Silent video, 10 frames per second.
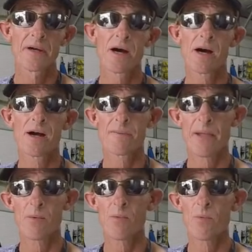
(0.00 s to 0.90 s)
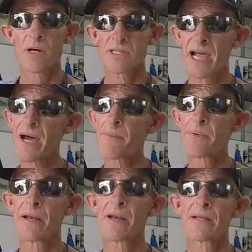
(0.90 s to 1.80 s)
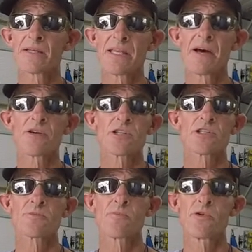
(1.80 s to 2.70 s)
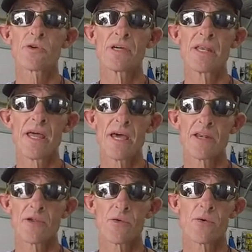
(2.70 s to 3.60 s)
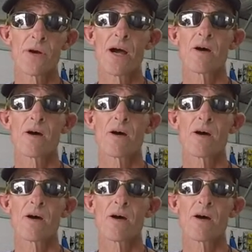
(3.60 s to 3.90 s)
And what's happening is now you're spooking and you're